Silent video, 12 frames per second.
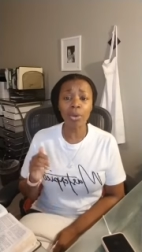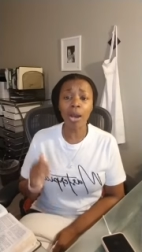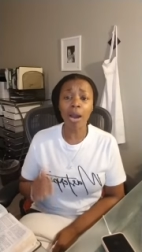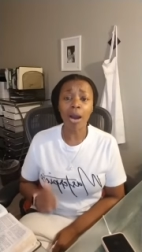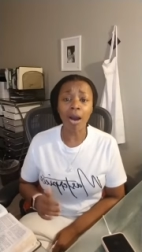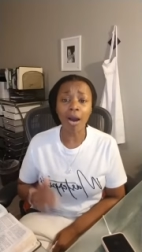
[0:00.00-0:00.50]

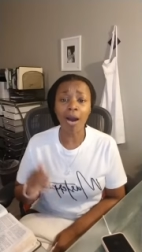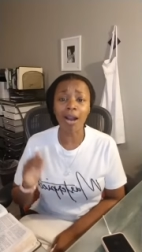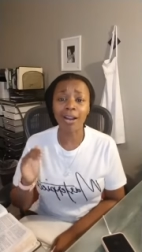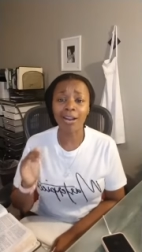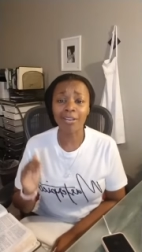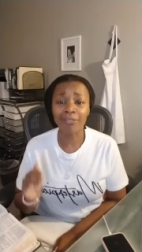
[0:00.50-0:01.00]

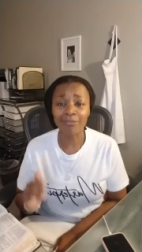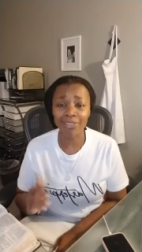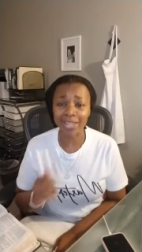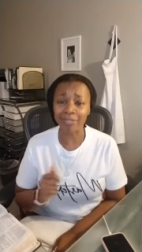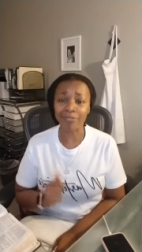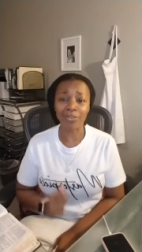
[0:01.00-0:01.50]
are
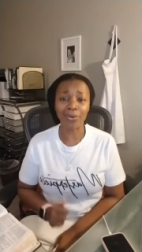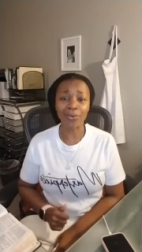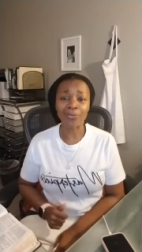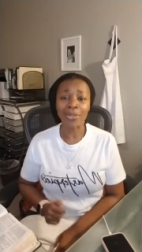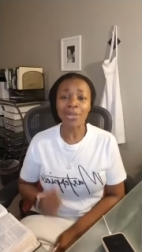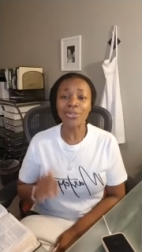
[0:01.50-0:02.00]
faithful.
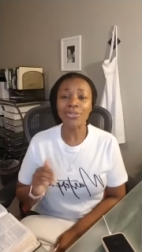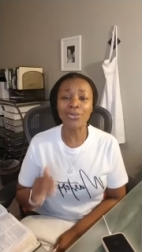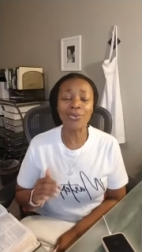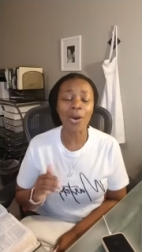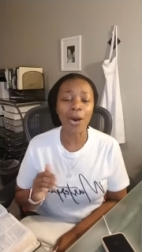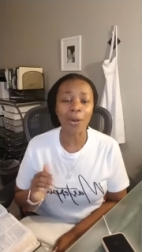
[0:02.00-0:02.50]

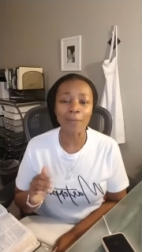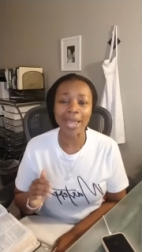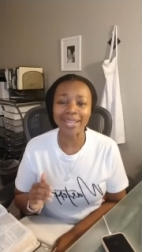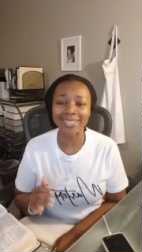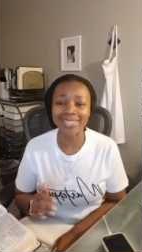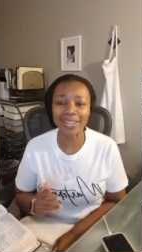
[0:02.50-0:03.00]
You are
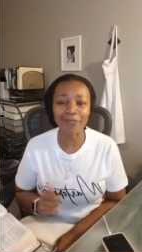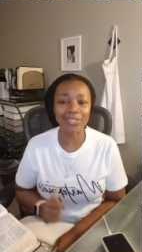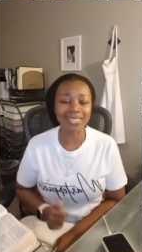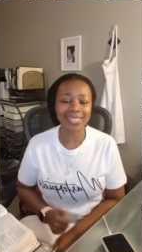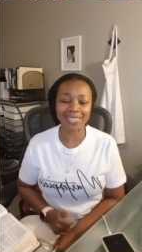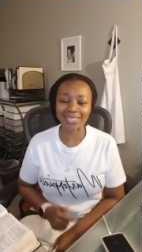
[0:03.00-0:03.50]

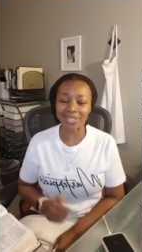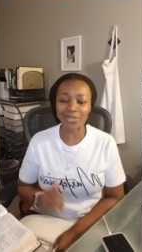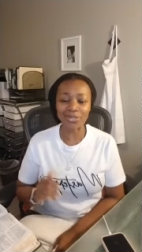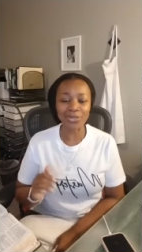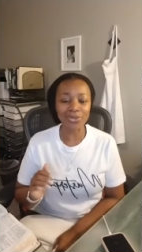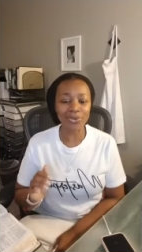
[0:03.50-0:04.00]
magnificent
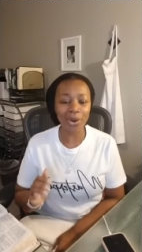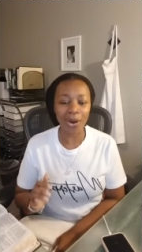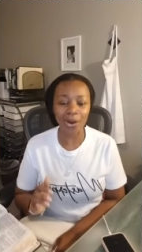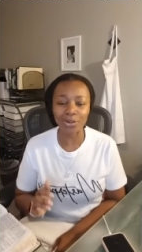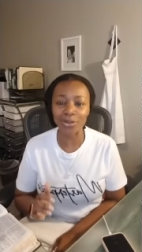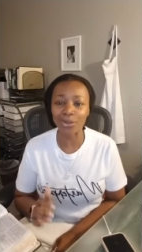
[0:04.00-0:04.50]
and you
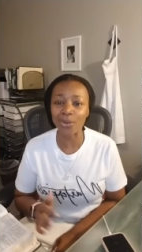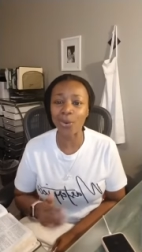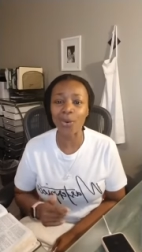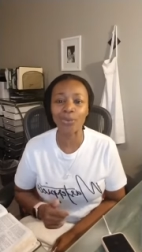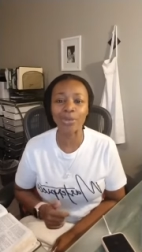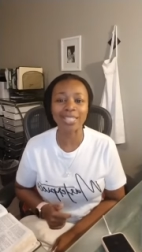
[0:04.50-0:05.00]
are
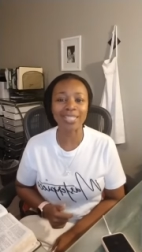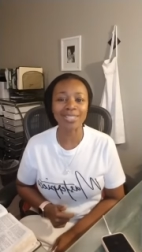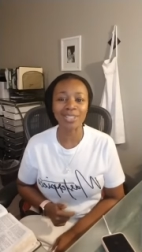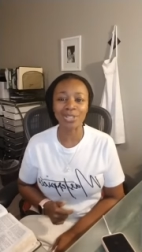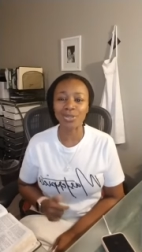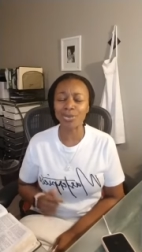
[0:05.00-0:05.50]
glorious.
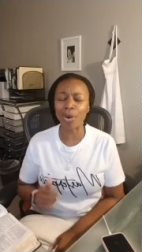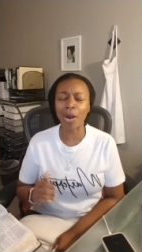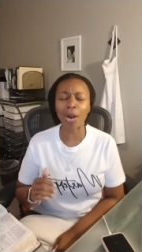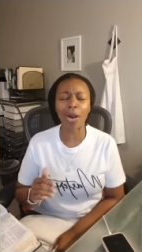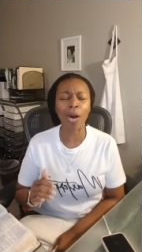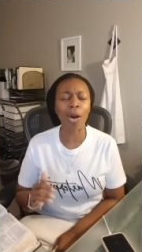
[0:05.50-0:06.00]
You
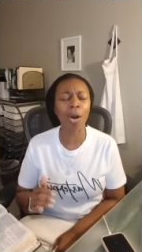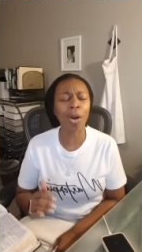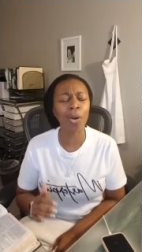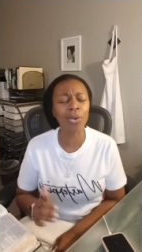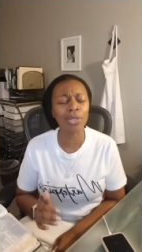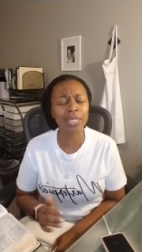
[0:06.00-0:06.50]
are
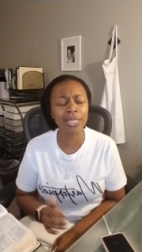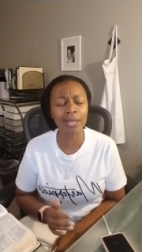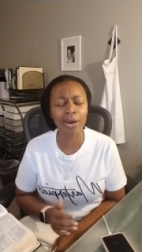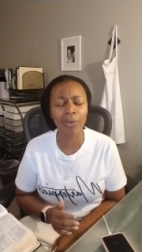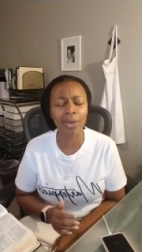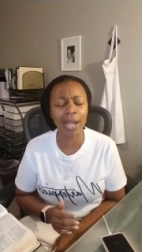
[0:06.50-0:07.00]
holy,
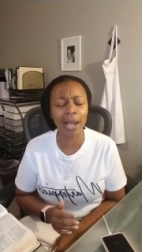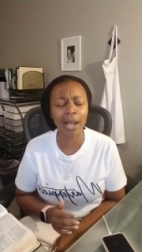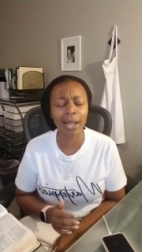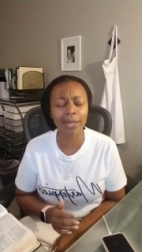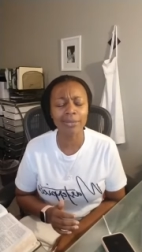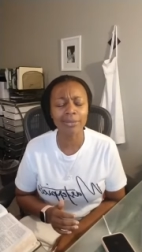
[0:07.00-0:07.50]
O
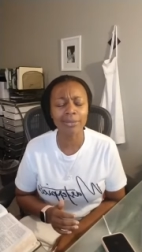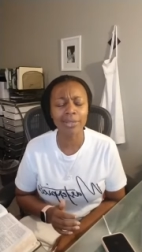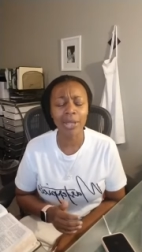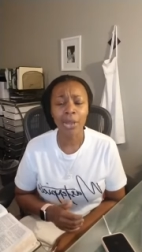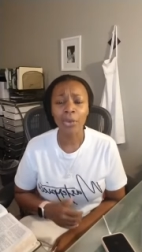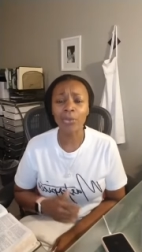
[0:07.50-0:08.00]
God.
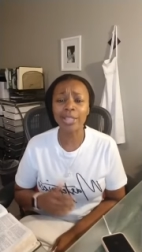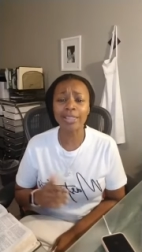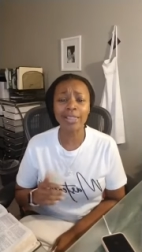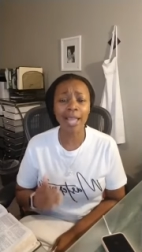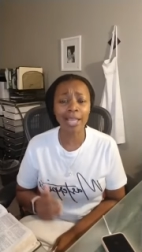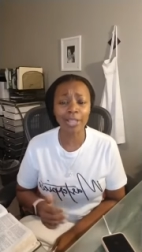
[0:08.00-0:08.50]
We
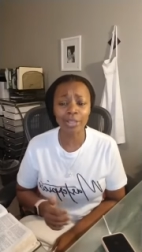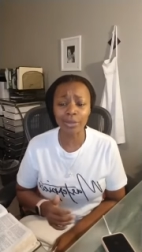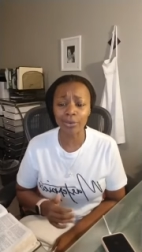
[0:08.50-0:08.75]
thank you